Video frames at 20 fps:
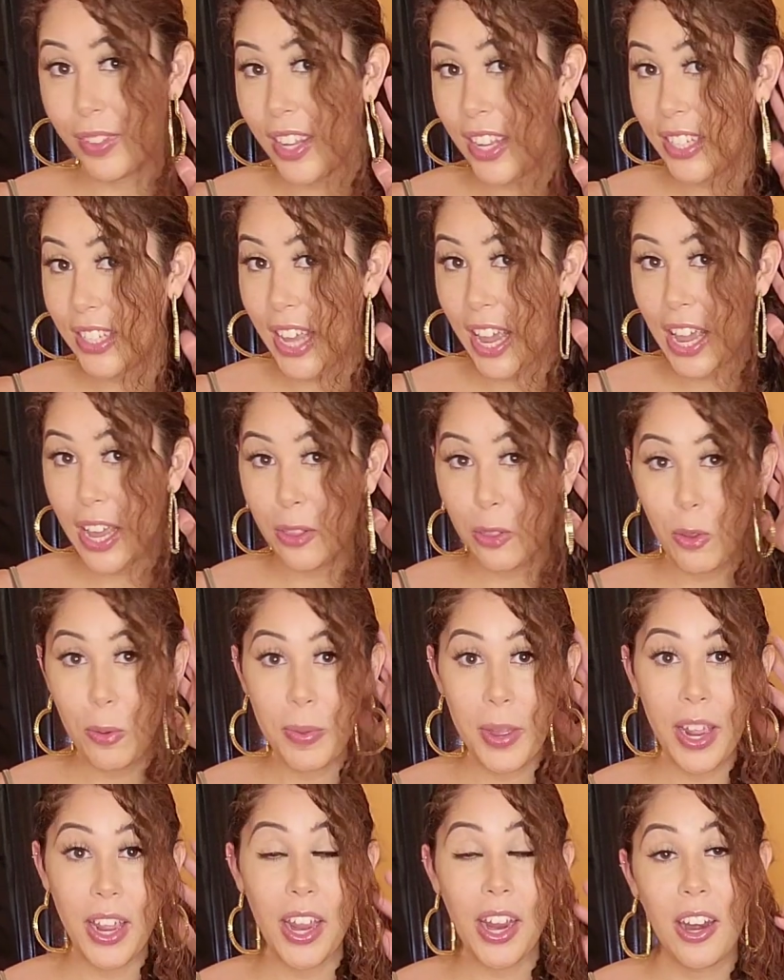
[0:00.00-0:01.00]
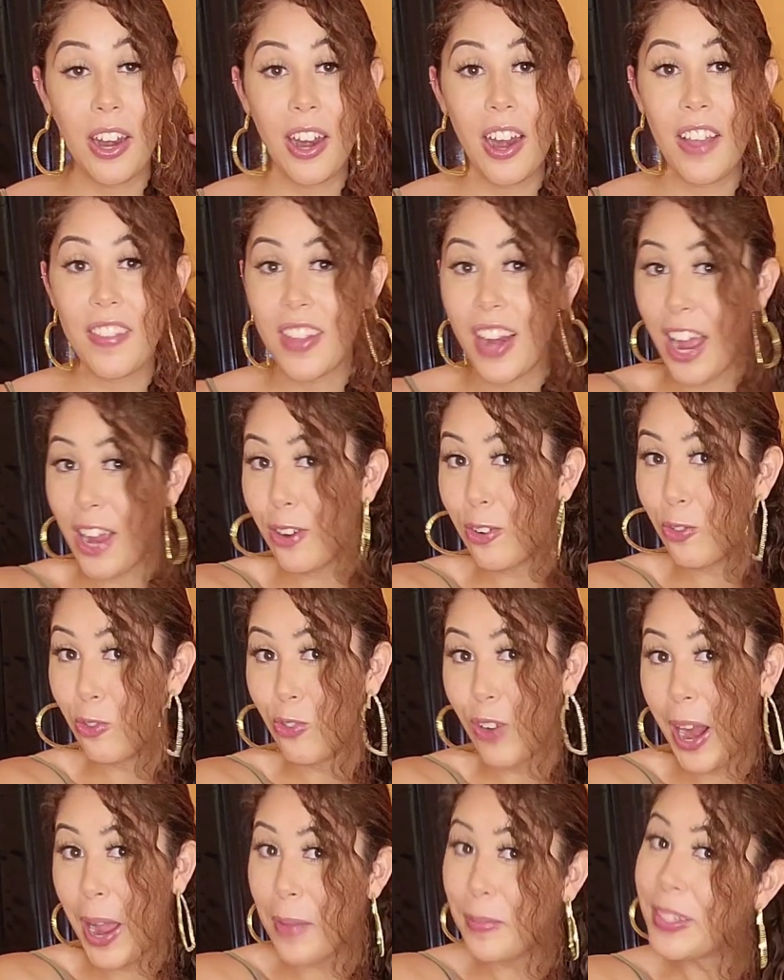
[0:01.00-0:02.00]
his hand through my hair. And then I
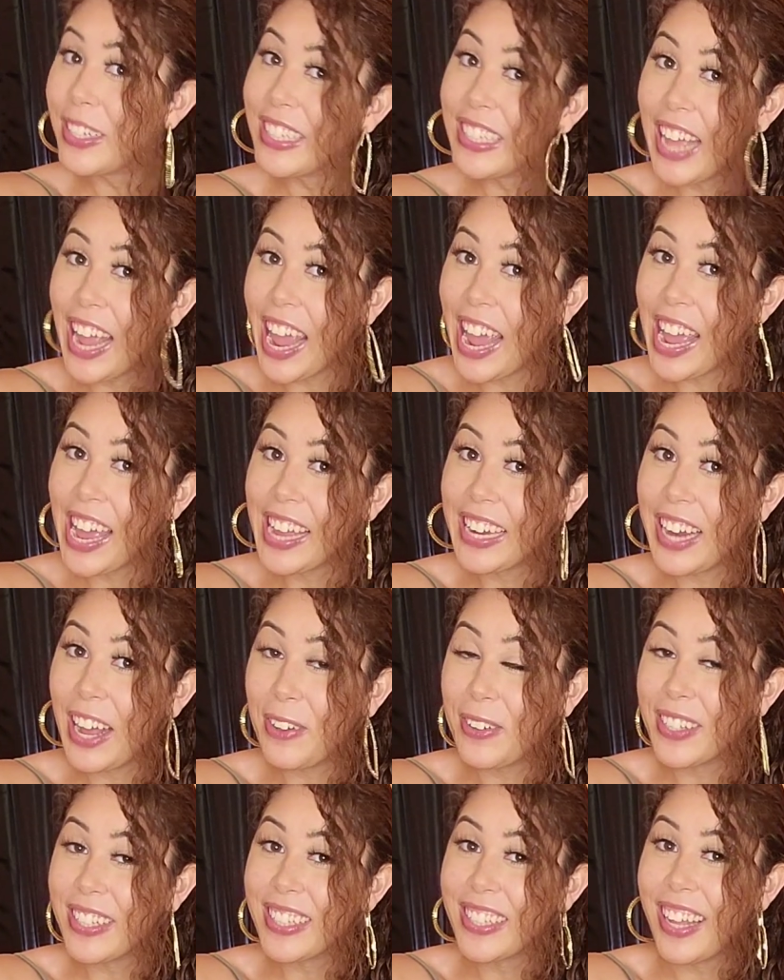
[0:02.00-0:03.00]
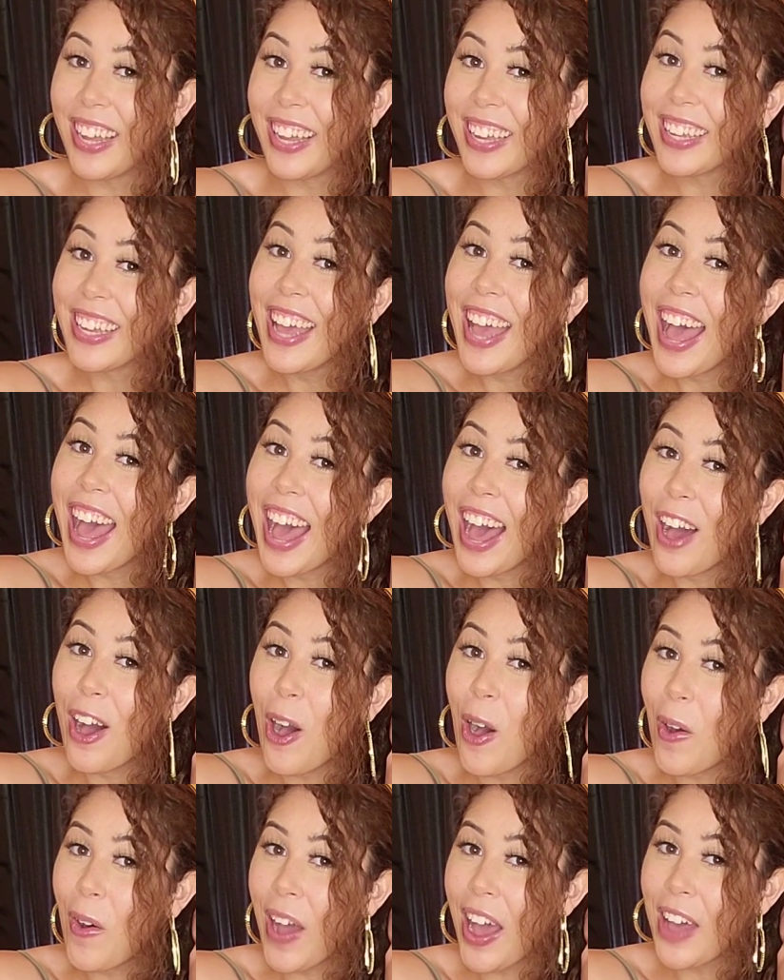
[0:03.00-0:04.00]
grabbed his hand. I was like,
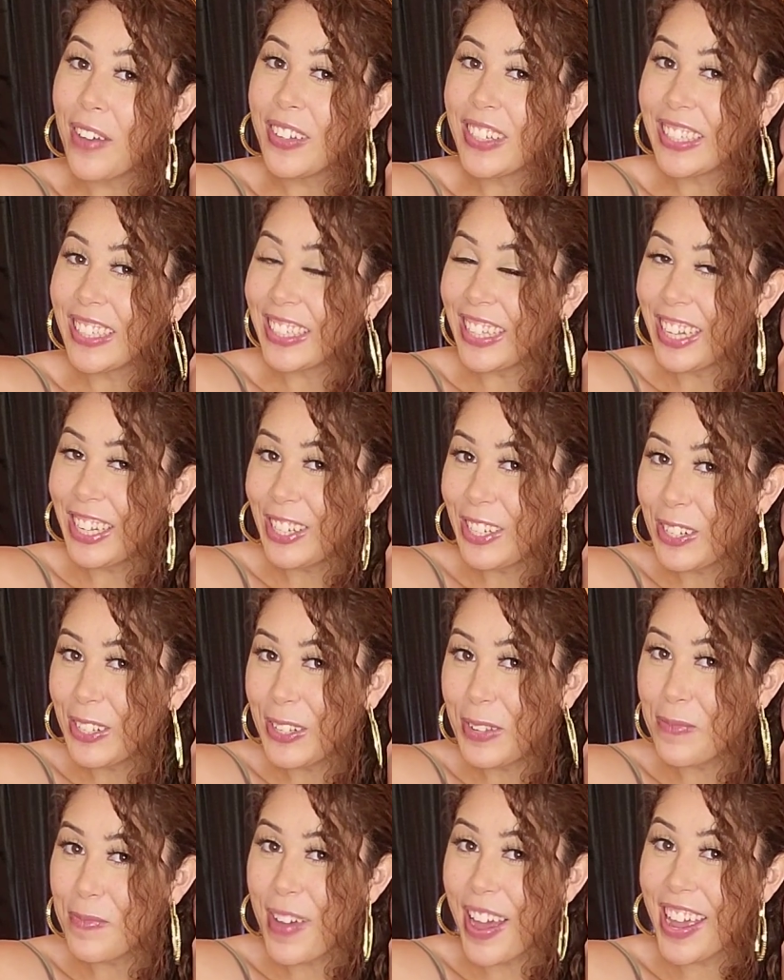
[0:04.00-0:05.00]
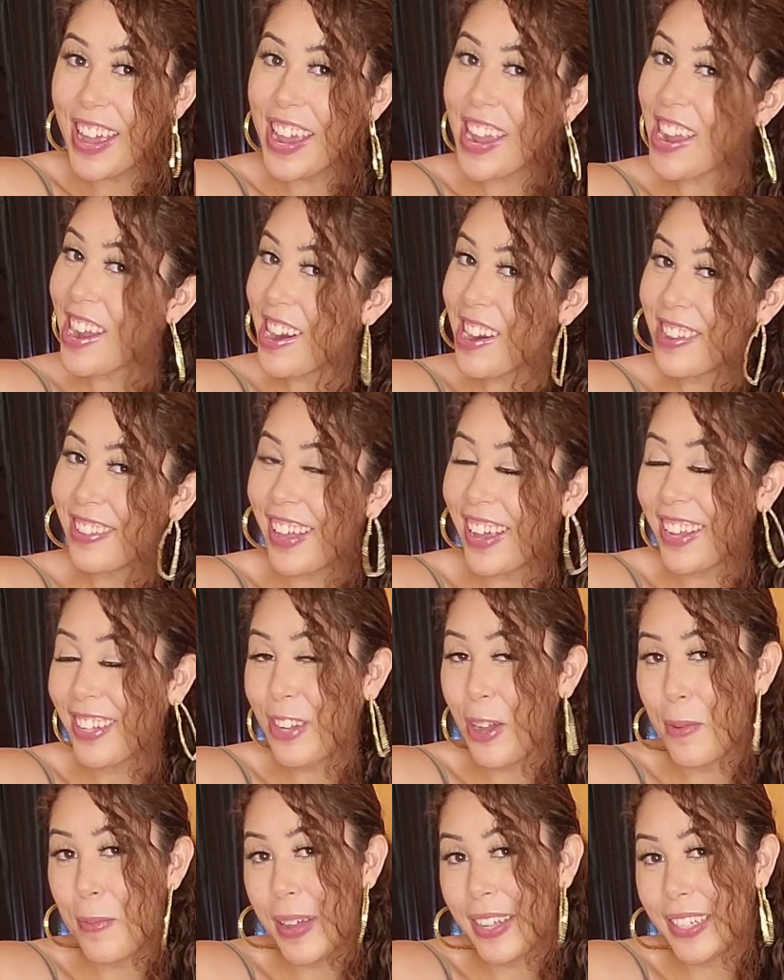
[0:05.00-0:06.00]
oh, I have extensions in my hair. Like,
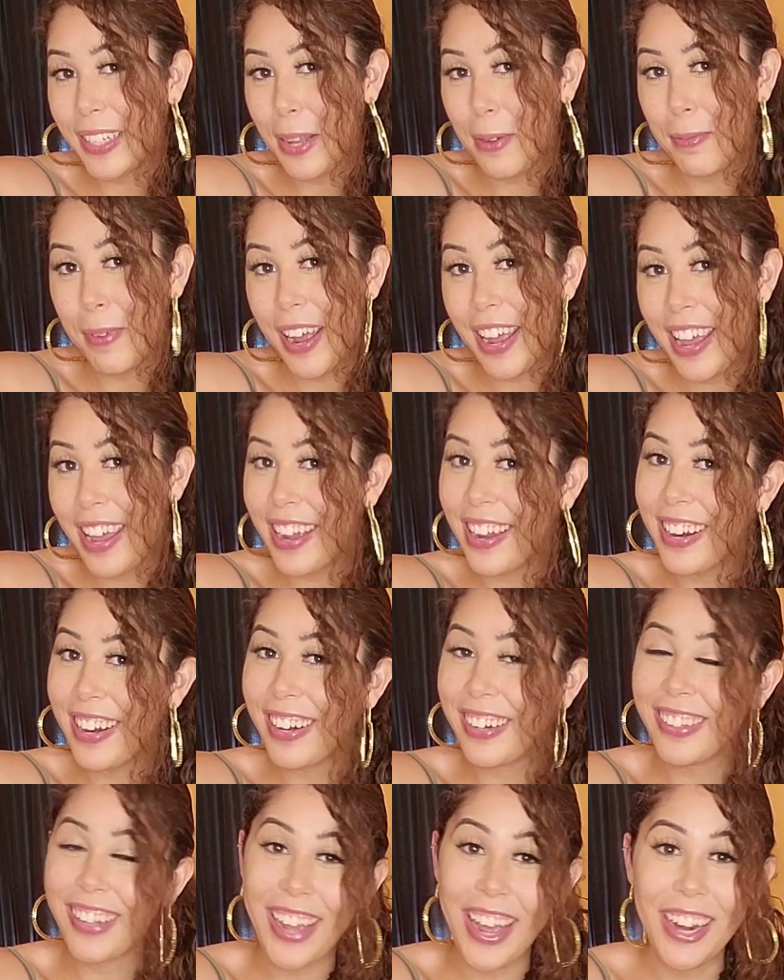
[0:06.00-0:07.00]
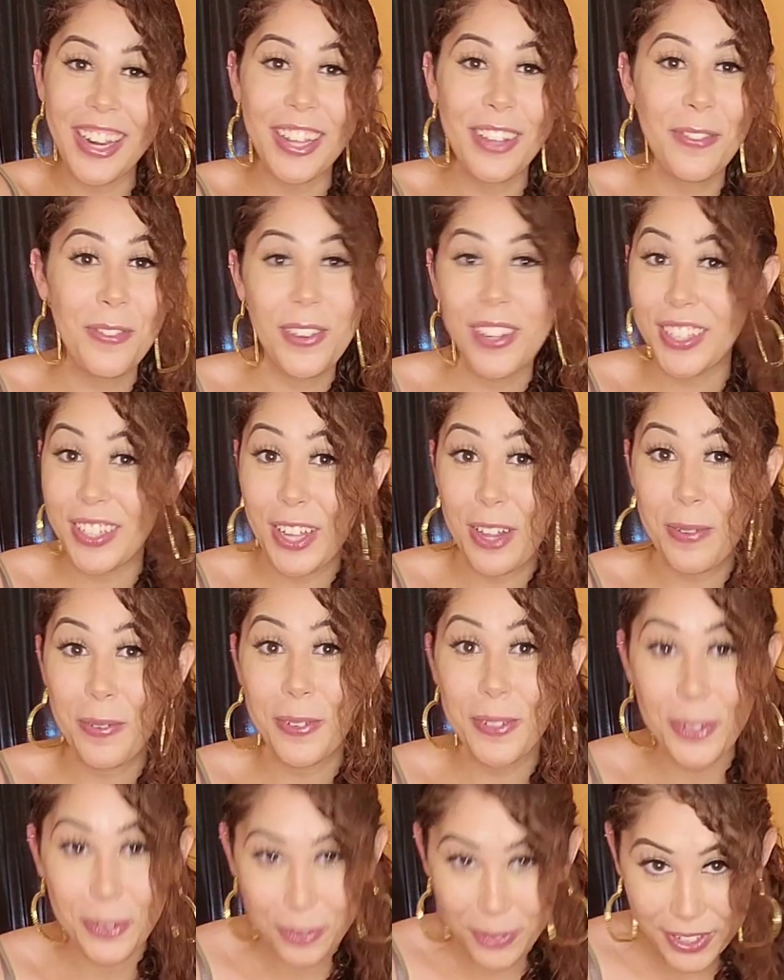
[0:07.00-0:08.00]
don't mess up my hair. Like, I didn't even want to tell him
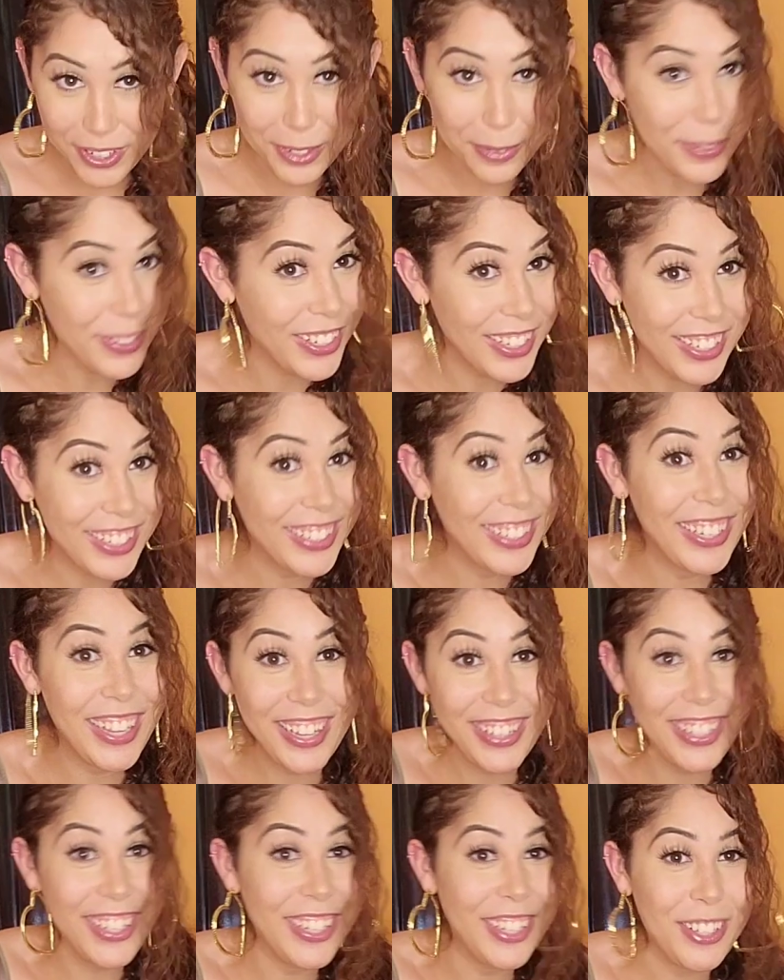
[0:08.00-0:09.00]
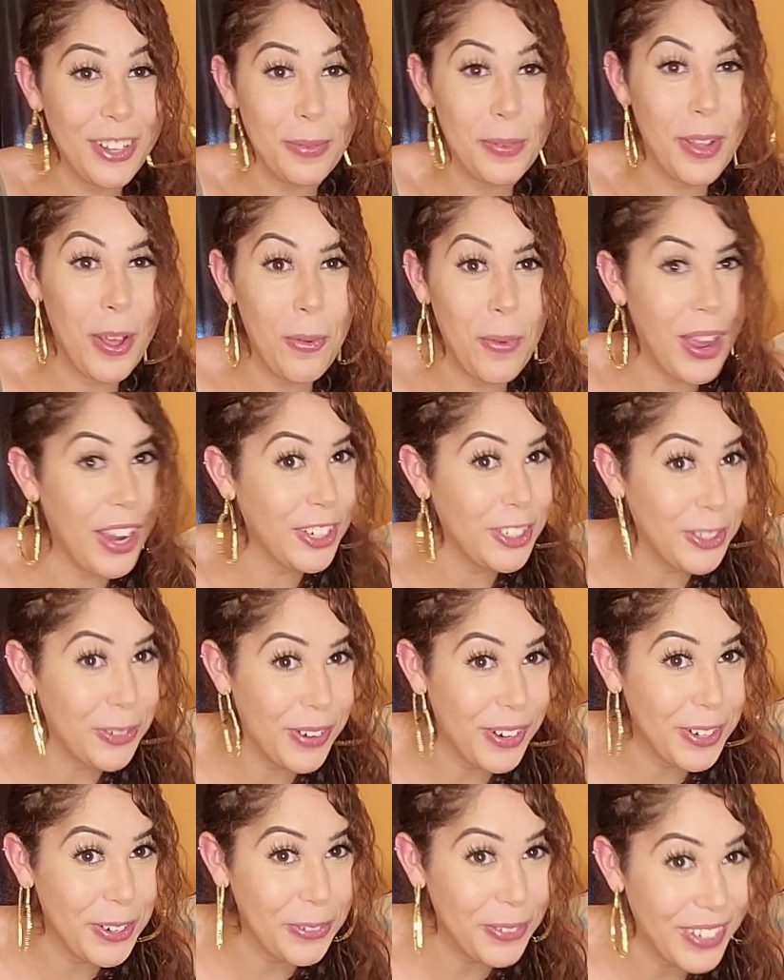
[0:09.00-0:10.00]
it was a wig because then he's going to be like, why is she
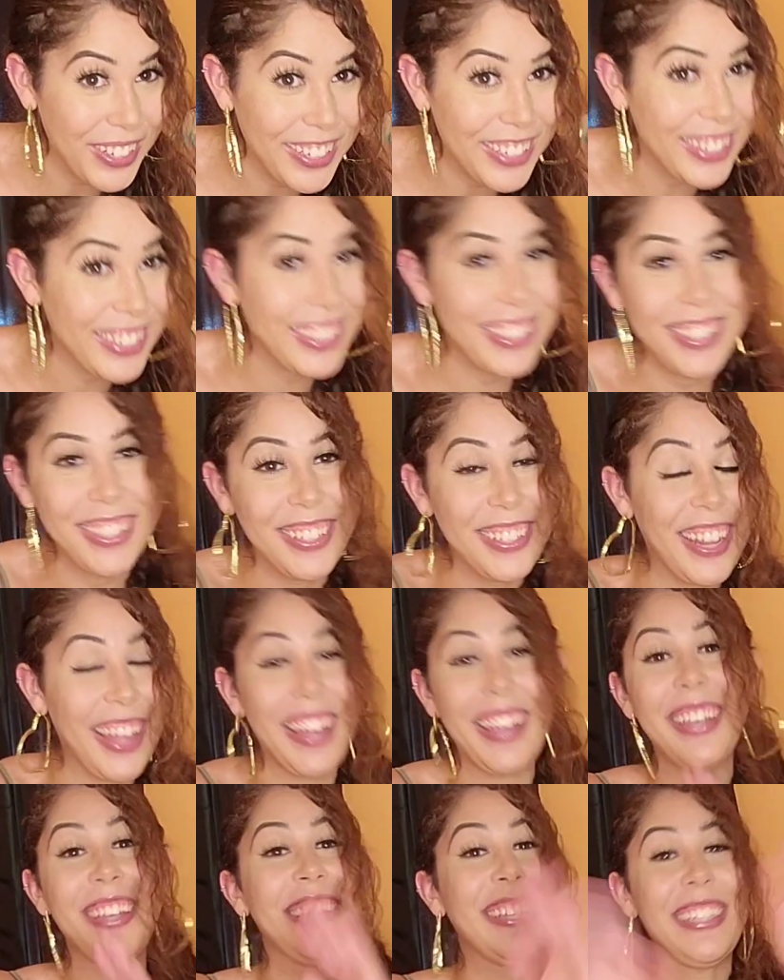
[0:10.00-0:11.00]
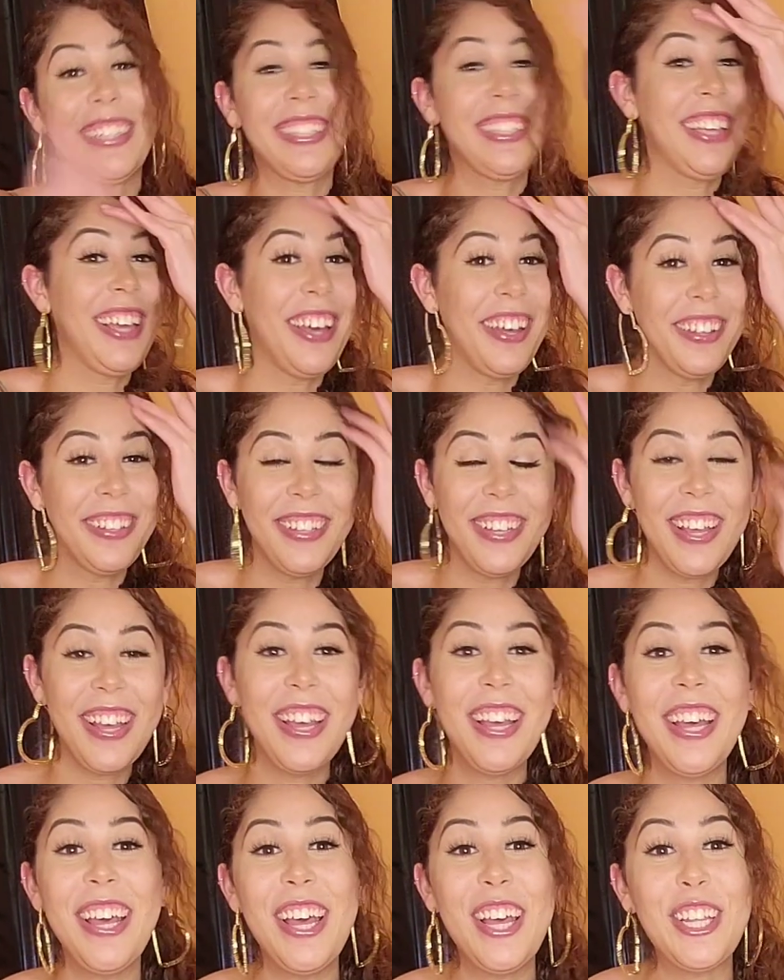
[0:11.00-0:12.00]
wearing a wig? And then, like, yeah.
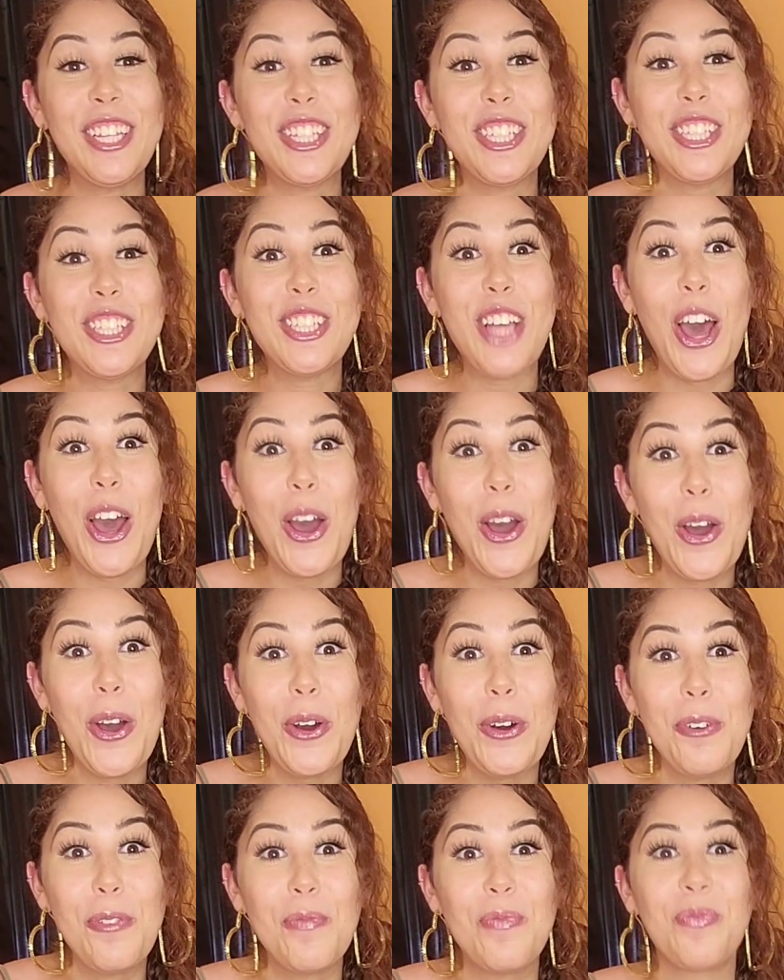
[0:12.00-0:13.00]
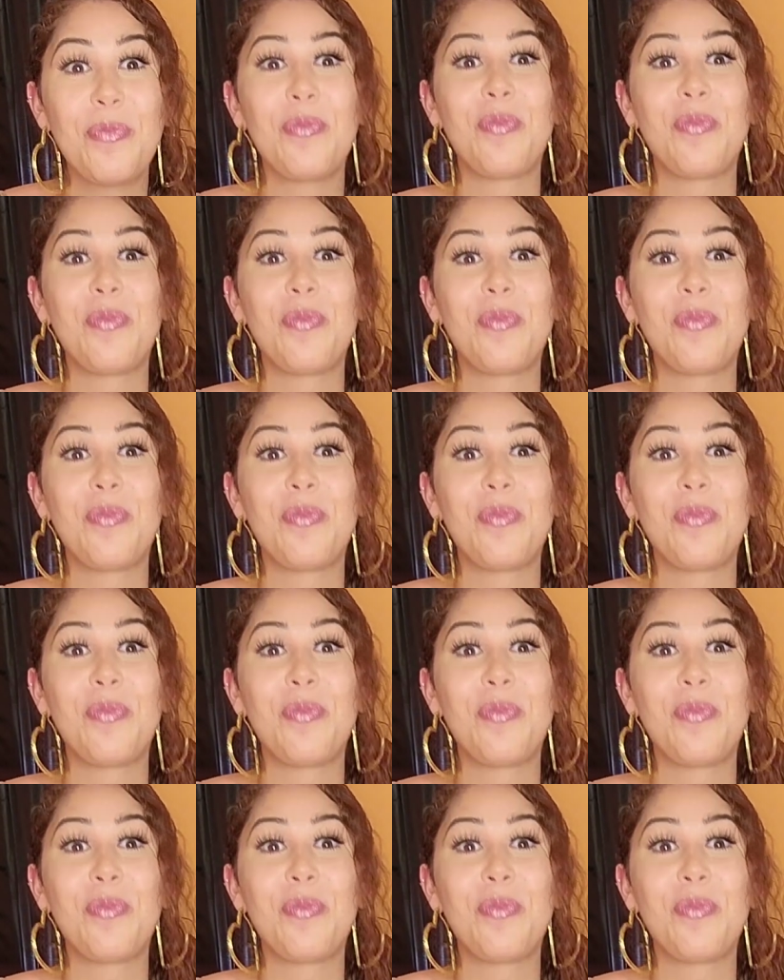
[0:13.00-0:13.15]
So,